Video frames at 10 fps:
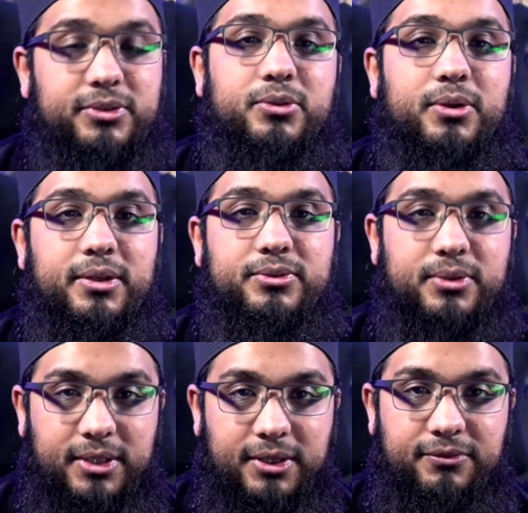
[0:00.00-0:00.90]
it's not his
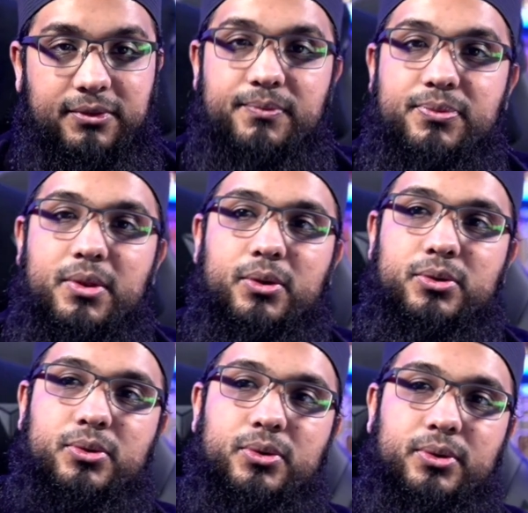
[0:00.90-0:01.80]
to give.
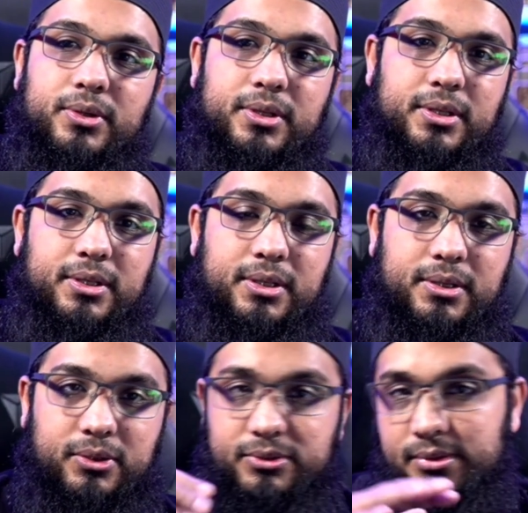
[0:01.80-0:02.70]
So
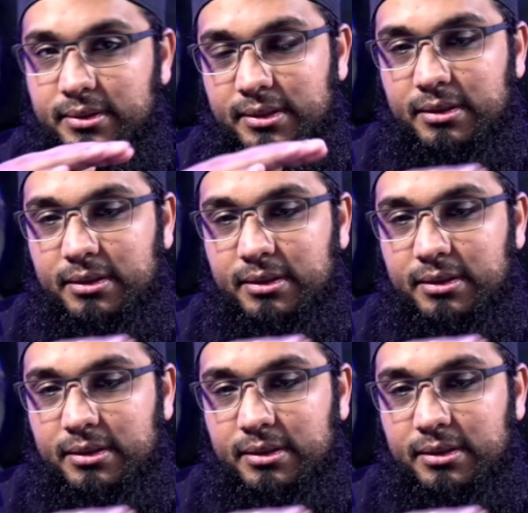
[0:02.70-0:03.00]
because